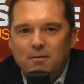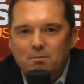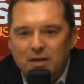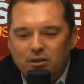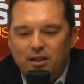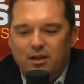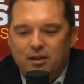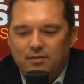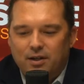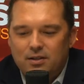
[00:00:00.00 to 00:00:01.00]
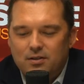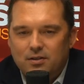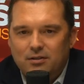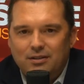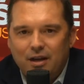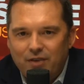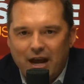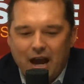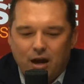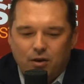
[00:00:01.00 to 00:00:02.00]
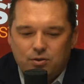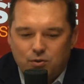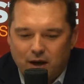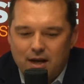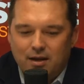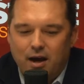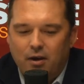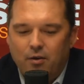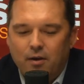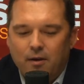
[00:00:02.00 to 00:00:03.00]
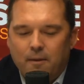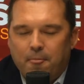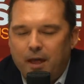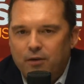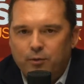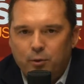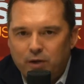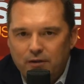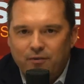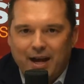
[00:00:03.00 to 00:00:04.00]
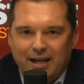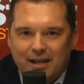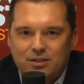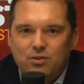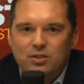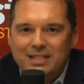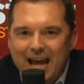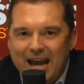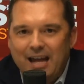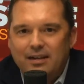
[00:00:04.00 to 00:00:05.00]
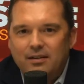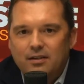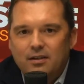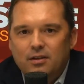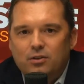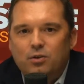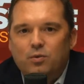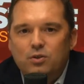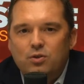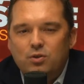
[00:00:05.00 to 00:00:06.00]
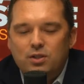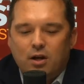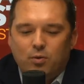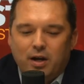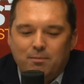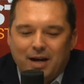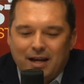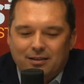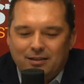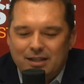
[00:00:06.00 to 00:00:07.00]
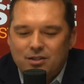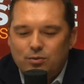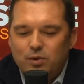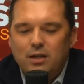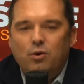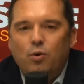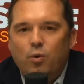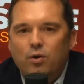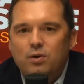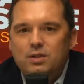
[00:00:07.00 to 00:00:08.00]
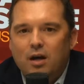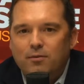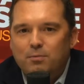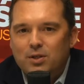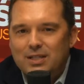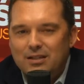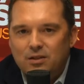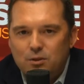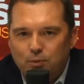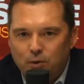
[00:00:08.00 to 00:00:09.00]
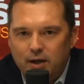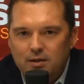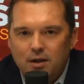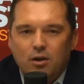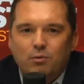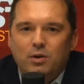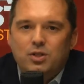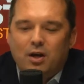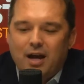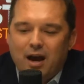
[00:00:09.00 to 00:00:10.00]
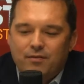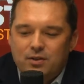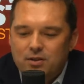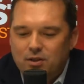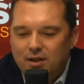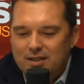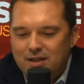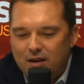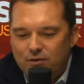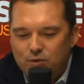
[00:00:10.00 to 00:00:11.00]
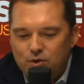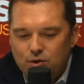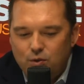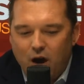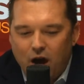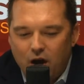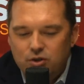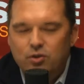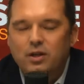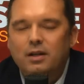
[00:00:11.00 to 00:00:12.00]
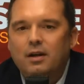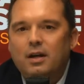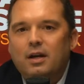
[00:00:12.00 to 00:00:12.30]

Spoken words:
million of us live in a house right now that if we refinance today could reduce their rate by at least 0.75 of a percentage point, which on average is going to save you $200